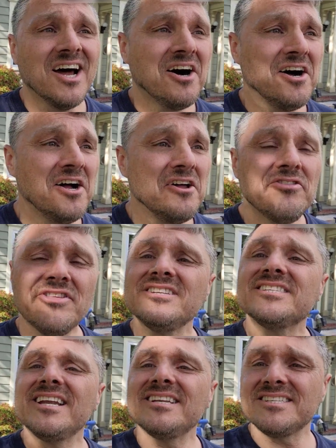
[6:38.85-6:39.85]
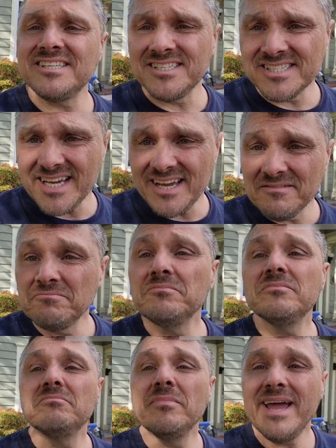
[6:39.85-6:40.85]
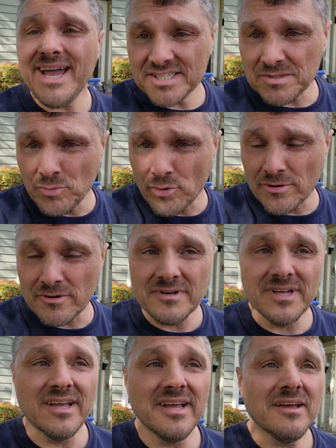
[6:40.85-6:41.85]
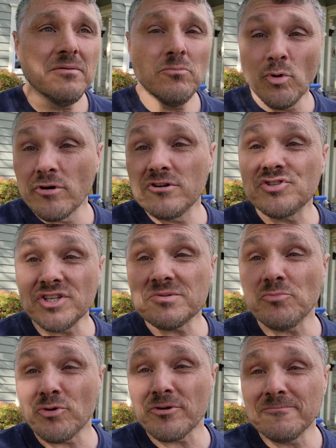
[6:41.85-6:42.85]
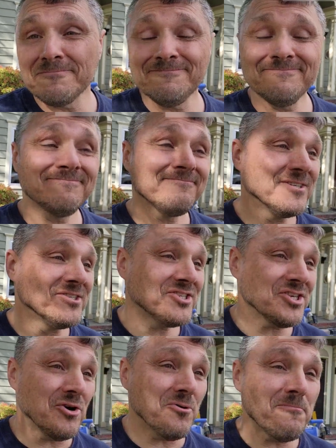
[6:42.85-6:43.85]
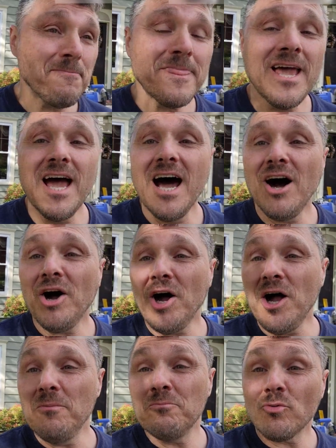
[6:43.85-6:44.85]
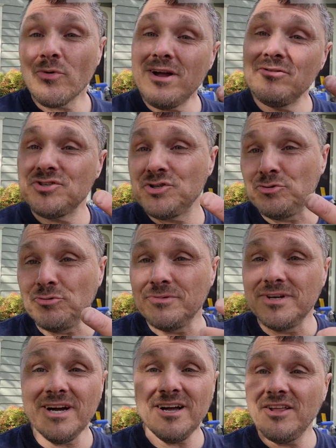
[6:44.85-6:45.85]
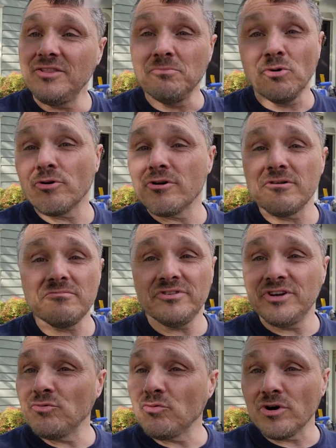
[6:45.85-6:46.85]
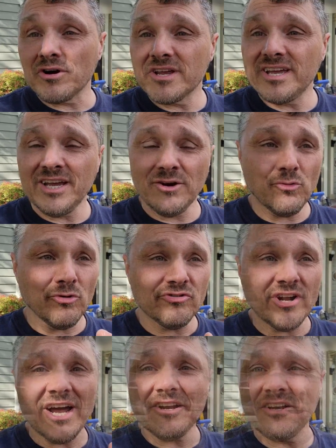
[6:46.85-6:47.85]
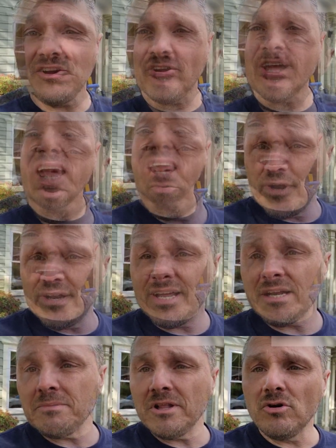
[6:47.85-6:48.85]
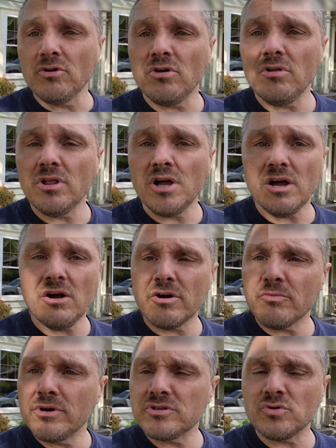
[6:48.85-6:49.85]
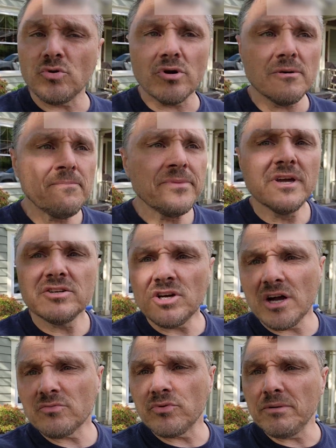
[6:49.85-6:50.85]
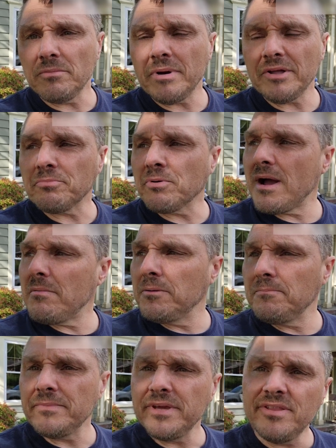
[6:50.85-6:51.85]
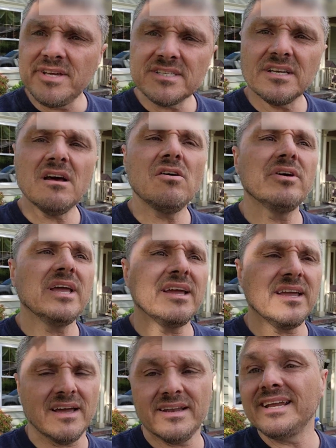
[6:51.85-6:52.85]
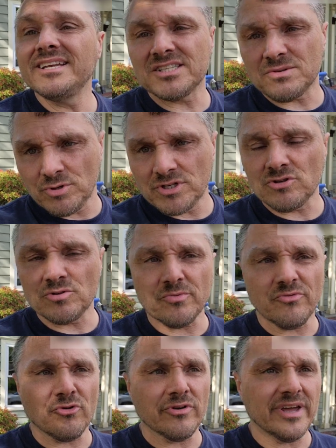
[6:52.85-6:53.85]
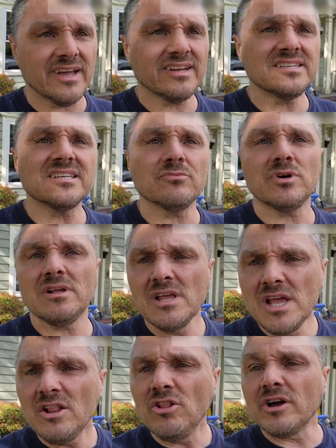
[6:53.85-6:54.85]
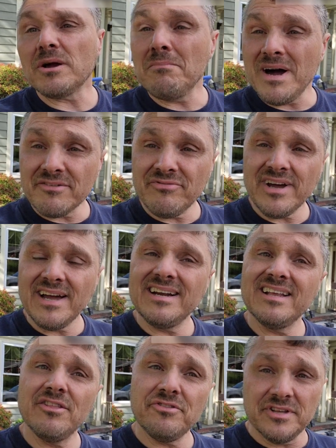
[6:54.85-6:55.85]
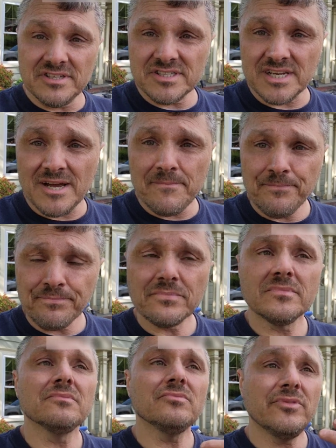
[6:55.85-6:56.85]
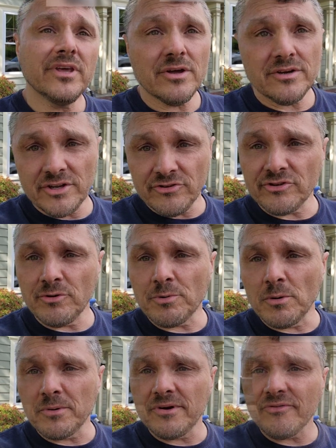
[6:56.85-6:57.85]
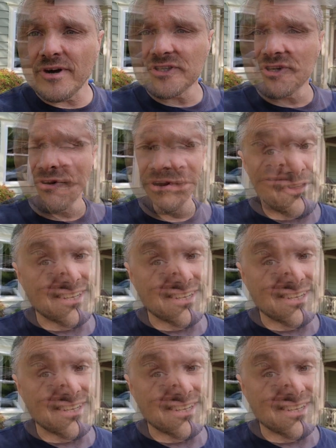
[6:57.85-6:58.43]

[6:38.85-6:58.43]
Uh, thin set is thin set as a mortar. Mortar's just mortar. So um, round two, uh, the mortar didn't work. It was not adhering. Ran down to my local uh, hardware store, talked with them about the problem, and they said, oh yeah, yeah. And I did some research before that, and I said, well, look, modified thin set that is appropriate for exterior.